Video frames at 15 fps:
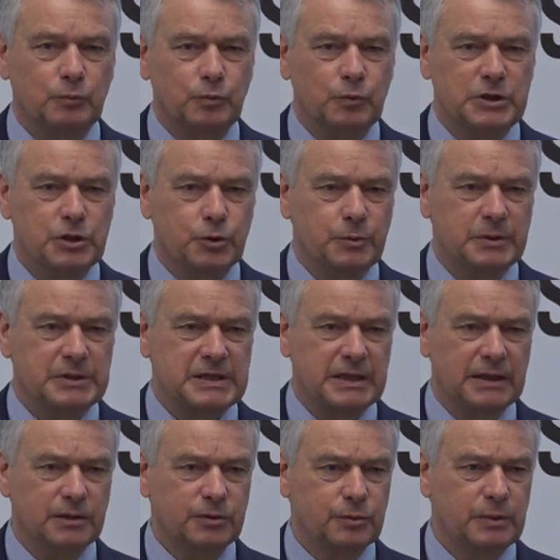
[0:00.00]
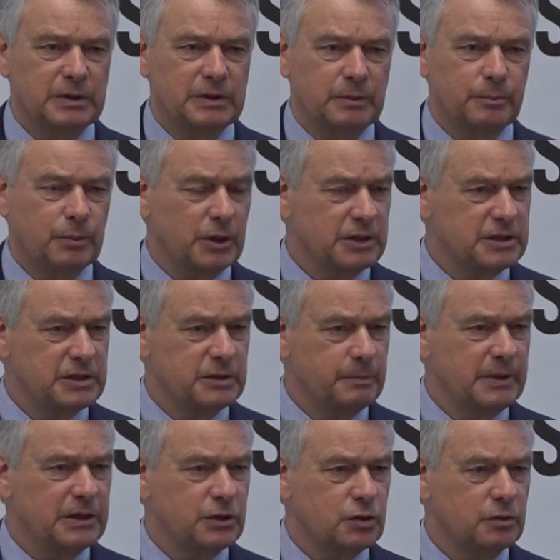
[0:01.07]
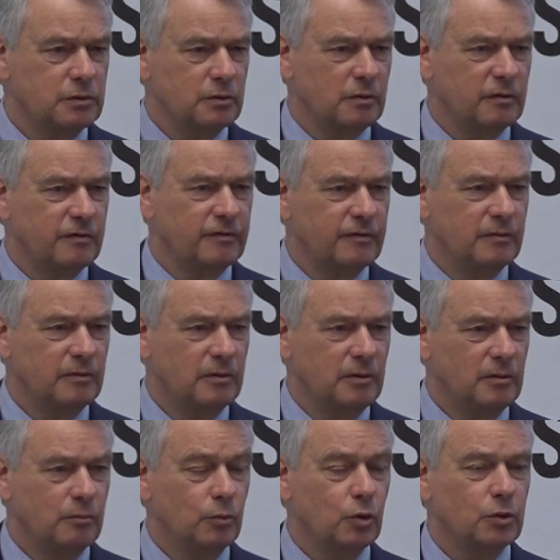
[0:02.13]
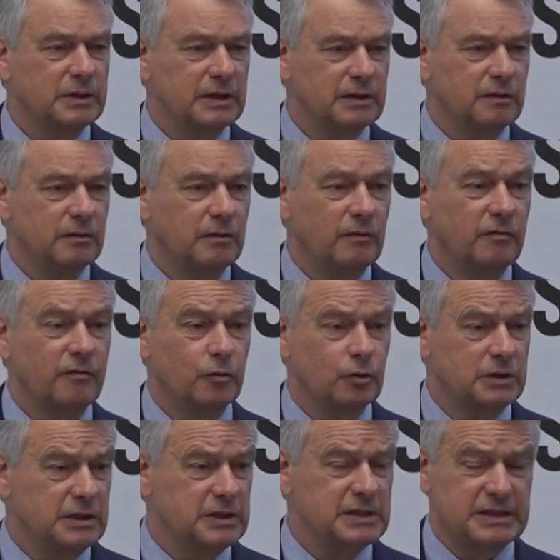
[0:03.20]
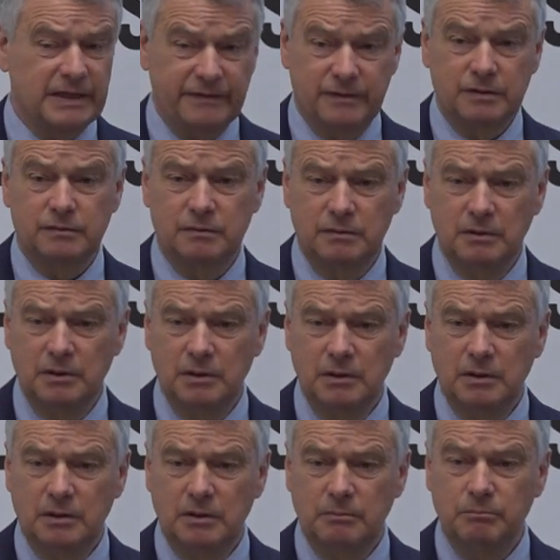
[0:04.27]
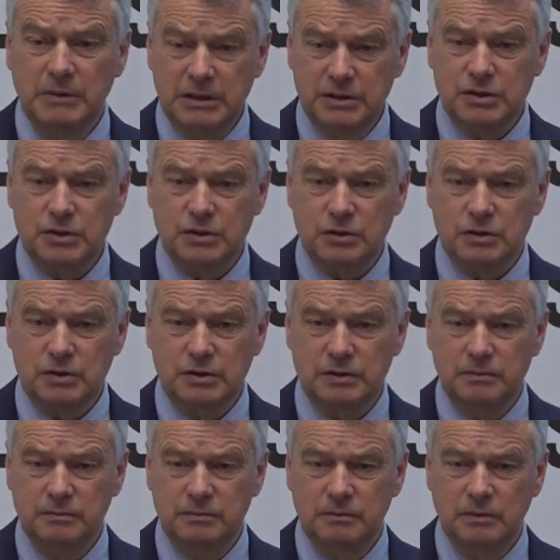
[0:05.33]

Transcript: which was held with the participation of more than 47 ministers